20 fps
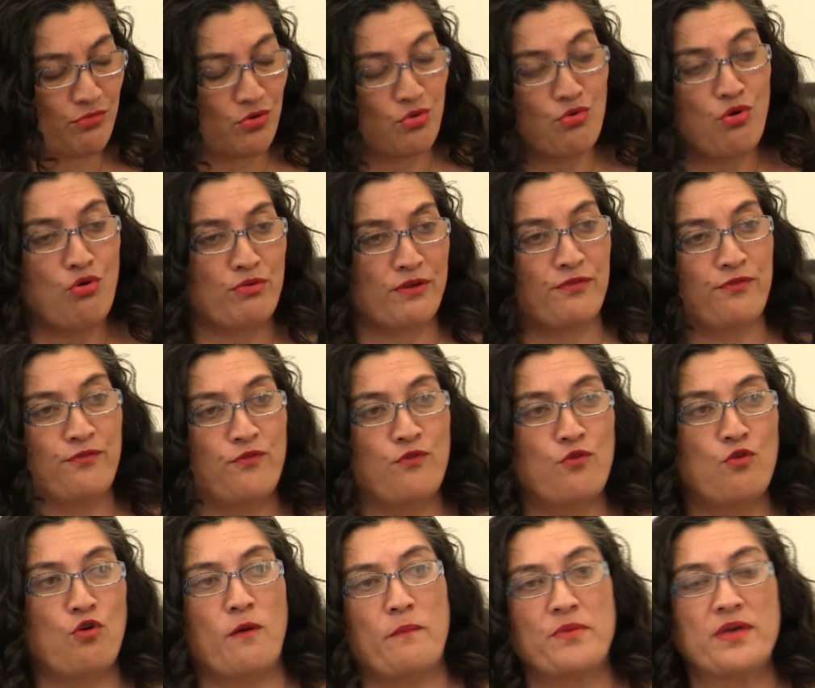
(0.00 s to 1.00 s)
law
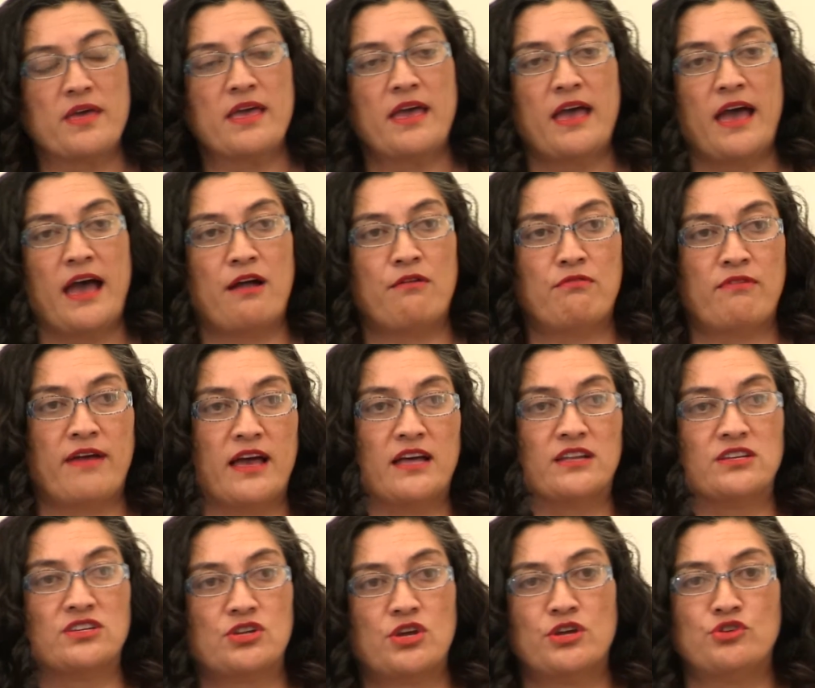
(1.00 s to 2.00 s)
reform
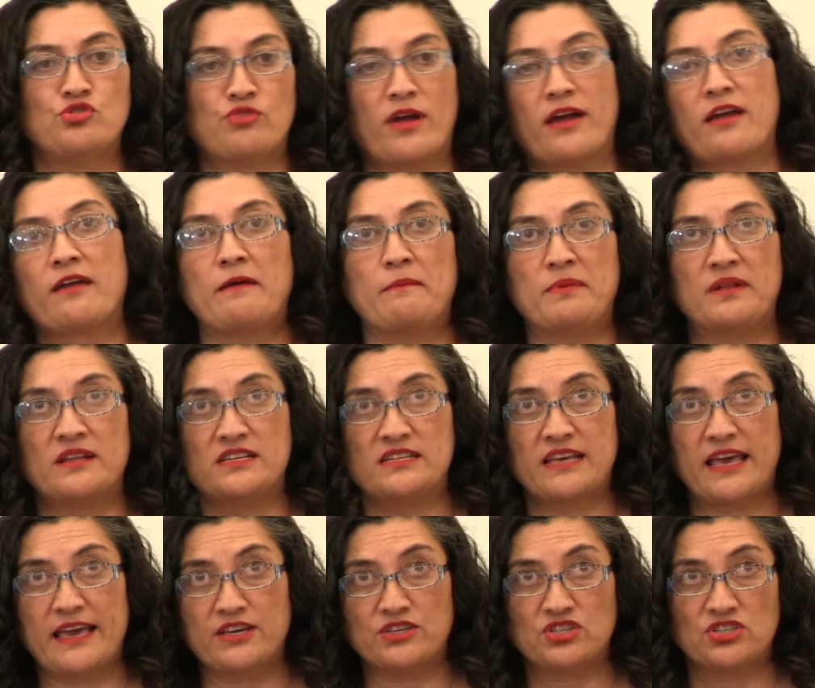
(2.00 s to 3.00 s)
around drug
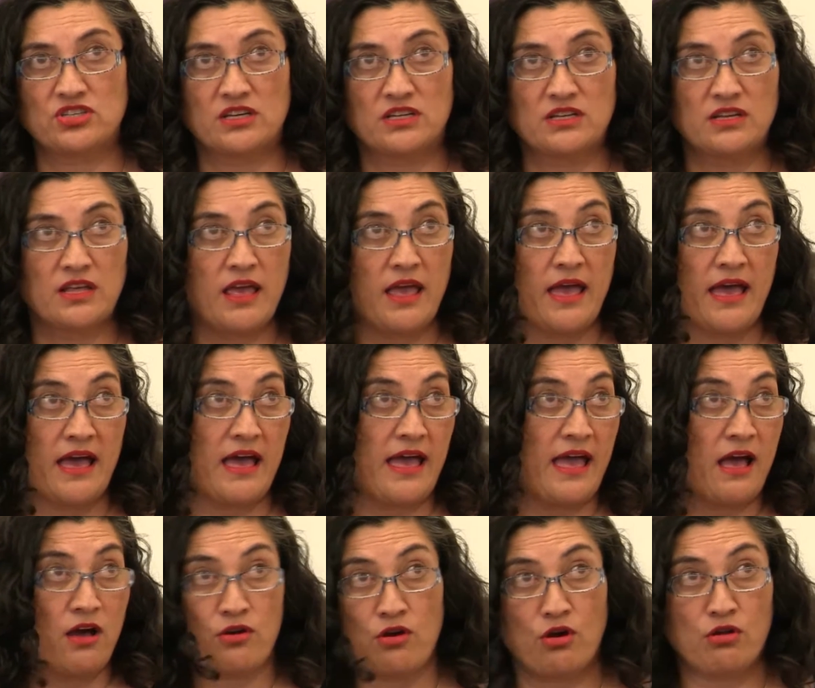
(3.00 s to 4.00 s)
rehabilitation,
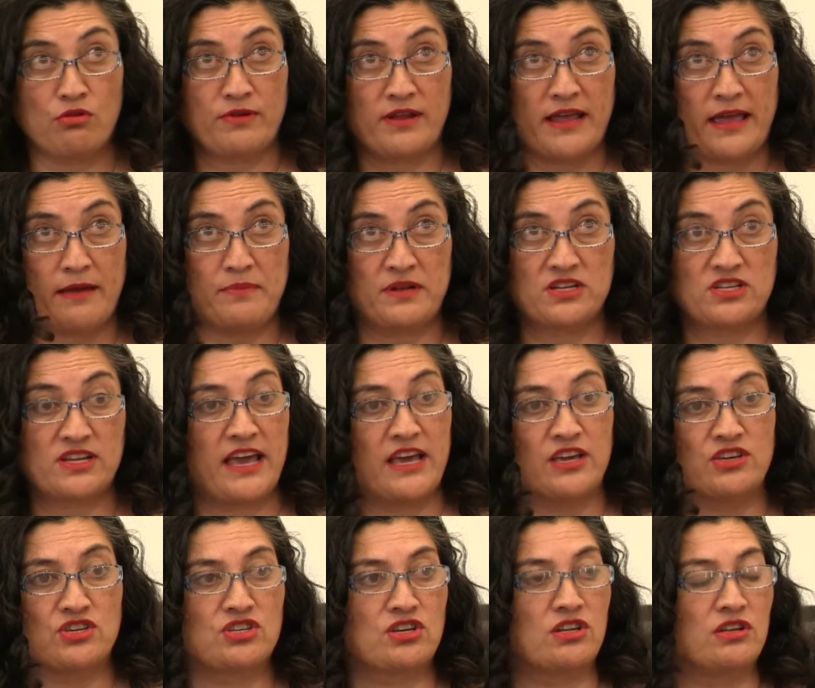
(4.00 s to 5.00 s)
alcohol
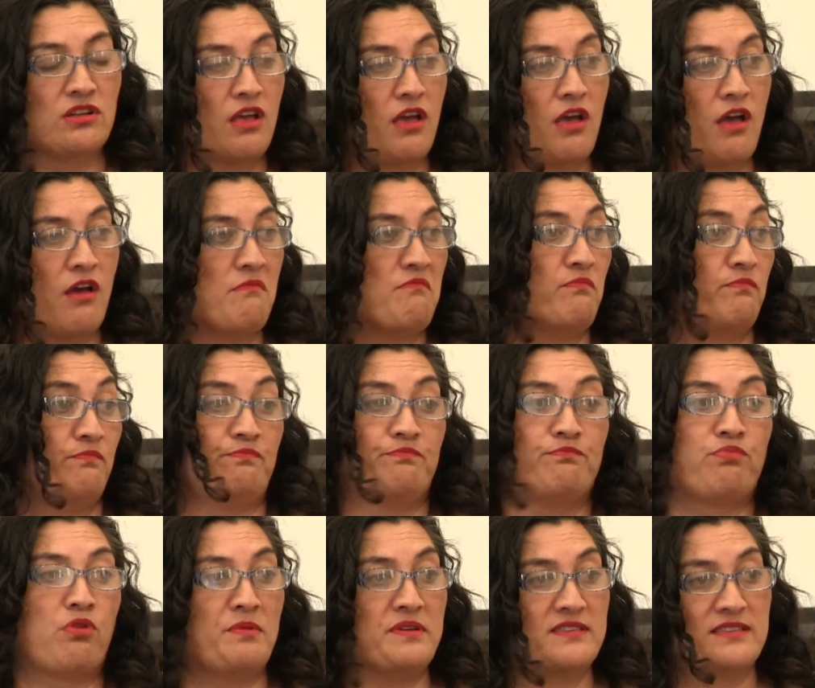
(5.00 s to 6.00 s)
rehabilitation,
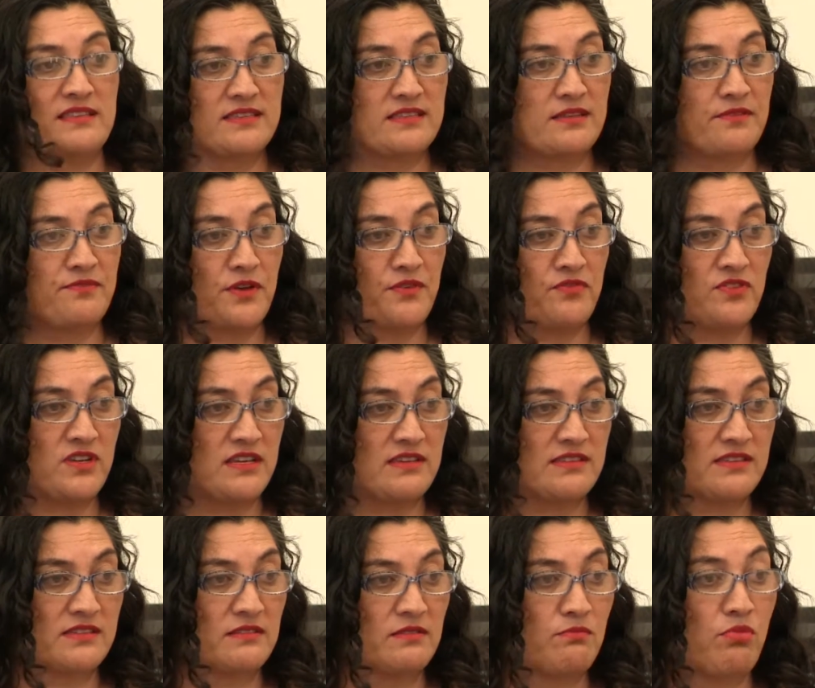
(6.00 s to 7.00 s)
probably since the
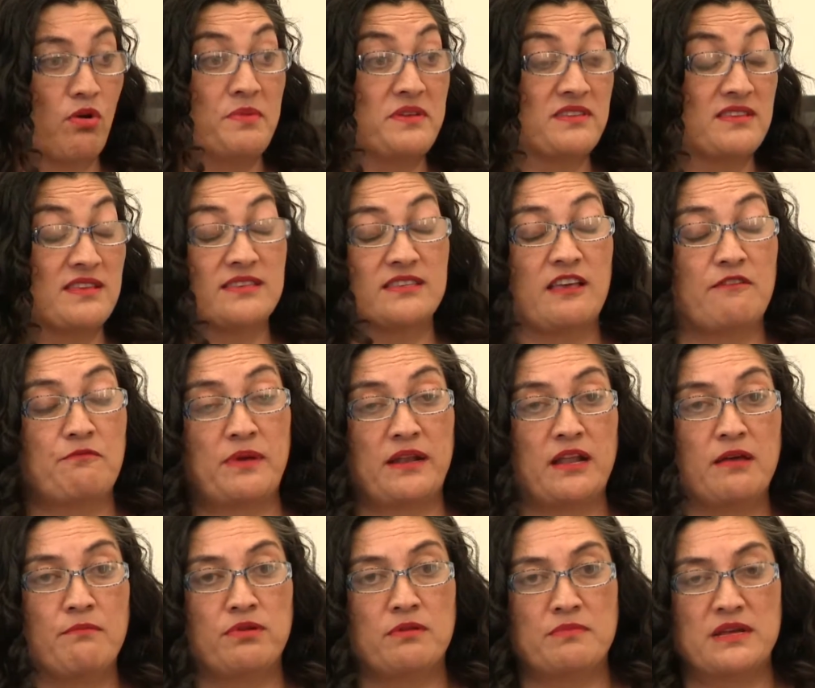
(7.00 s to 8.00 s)
50s, probably since they've
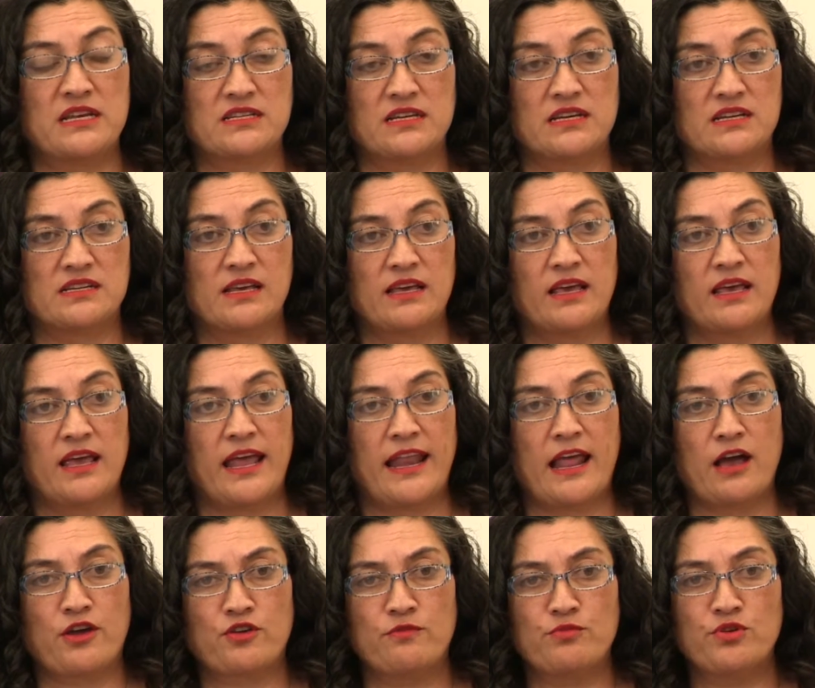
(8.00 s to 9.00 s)
been implemented.
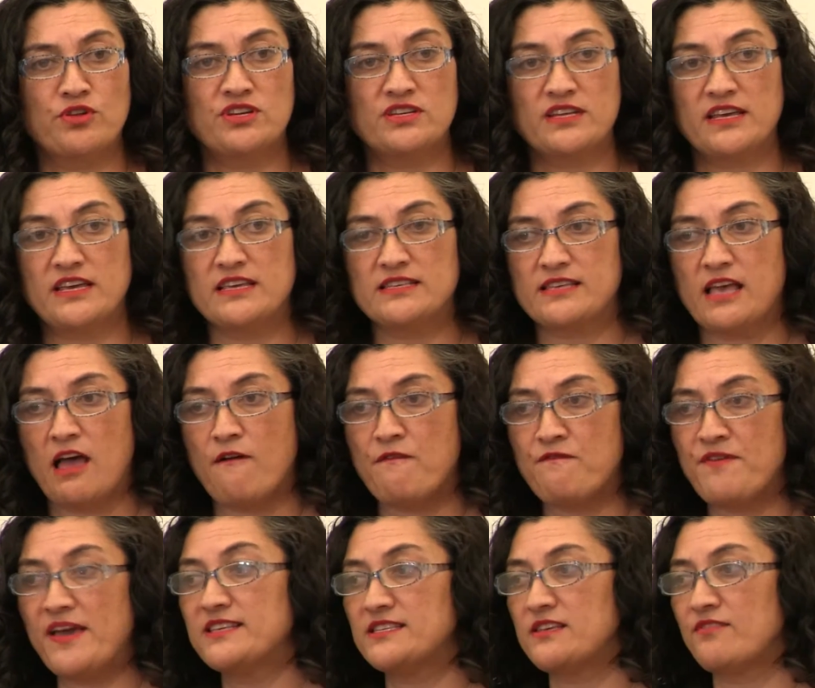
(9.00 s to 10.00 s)
And our communities, our
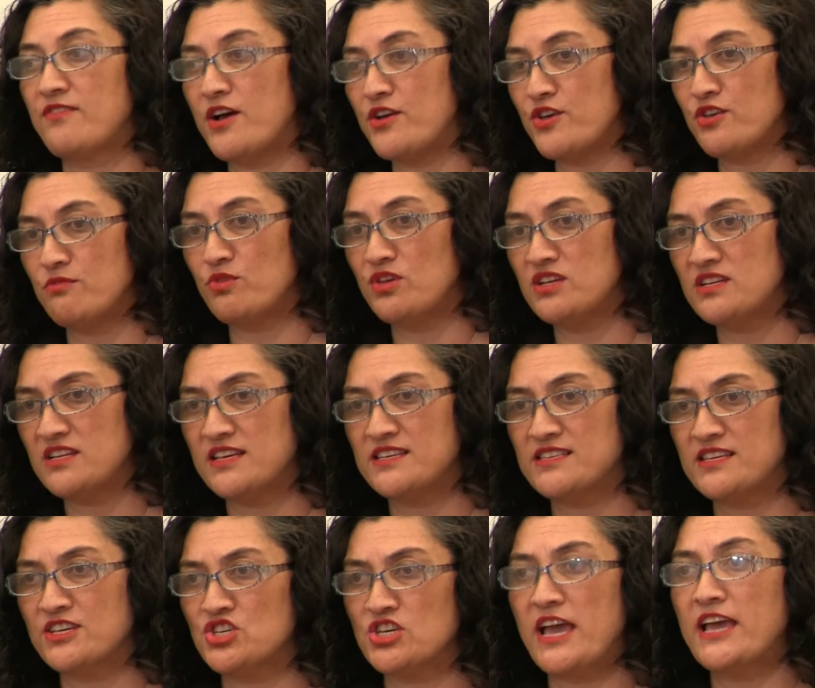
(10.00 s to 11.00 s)
face of our
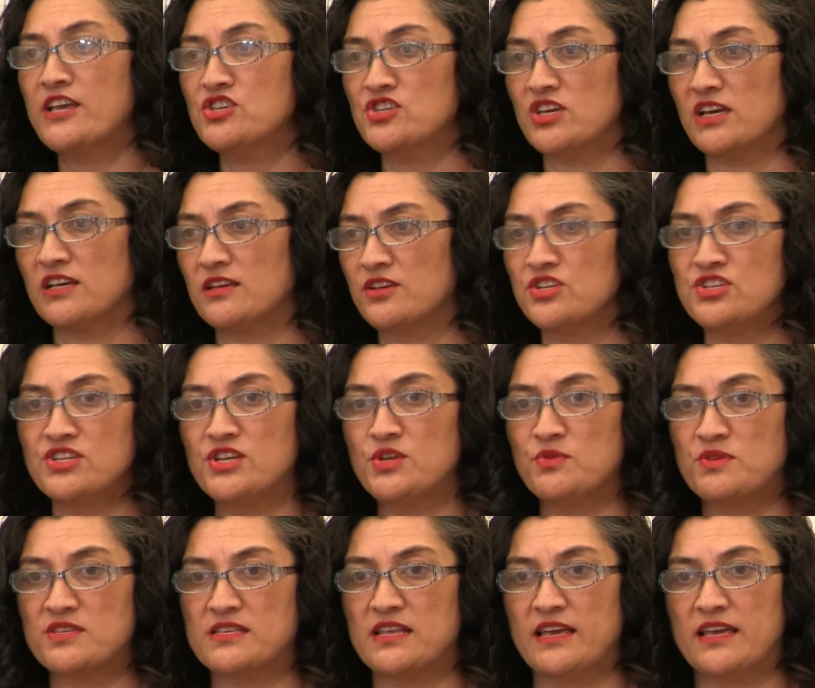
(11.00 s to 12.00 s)
communities, are changing
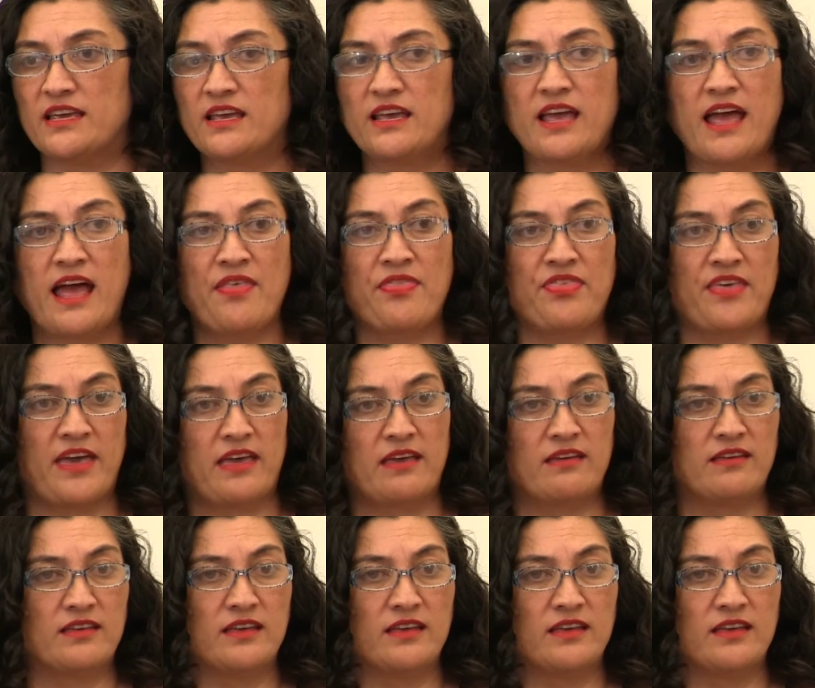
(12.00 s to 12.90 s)
continuously, aren't they?